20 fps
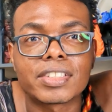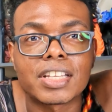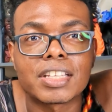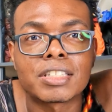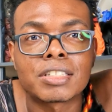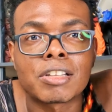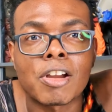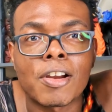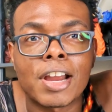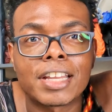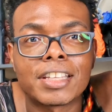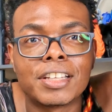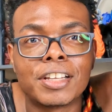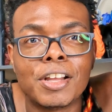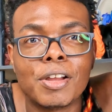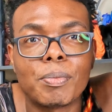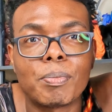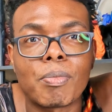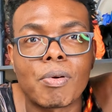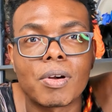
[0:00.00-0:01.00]
it started at the
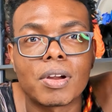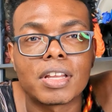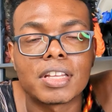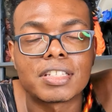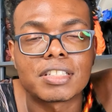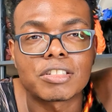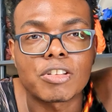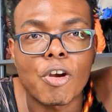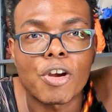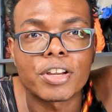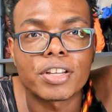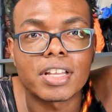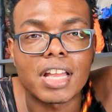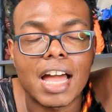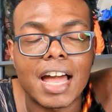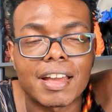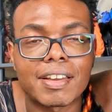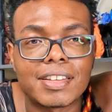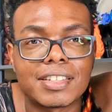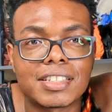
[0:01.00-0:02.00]
good it started
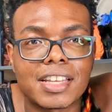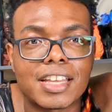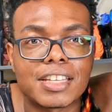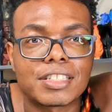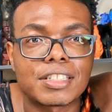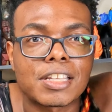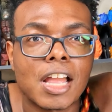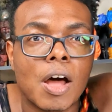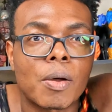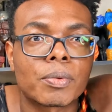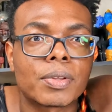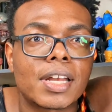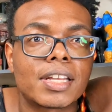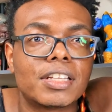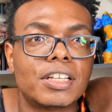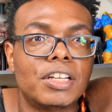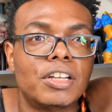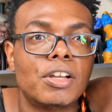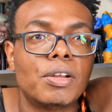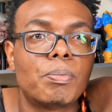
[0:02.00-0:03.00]
and it say stopped
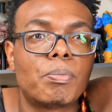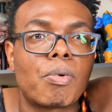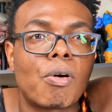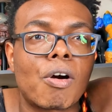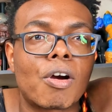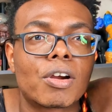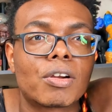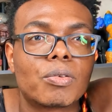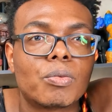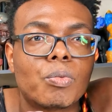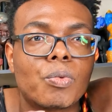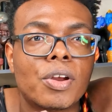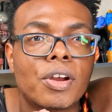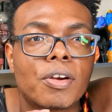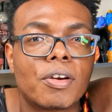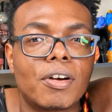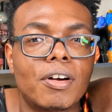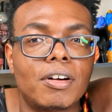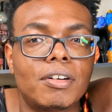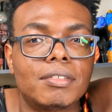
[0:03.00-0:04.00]
at the good part
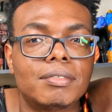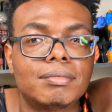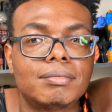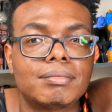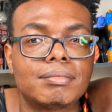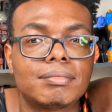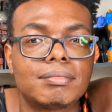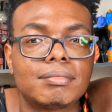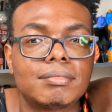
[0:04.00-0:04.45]
where um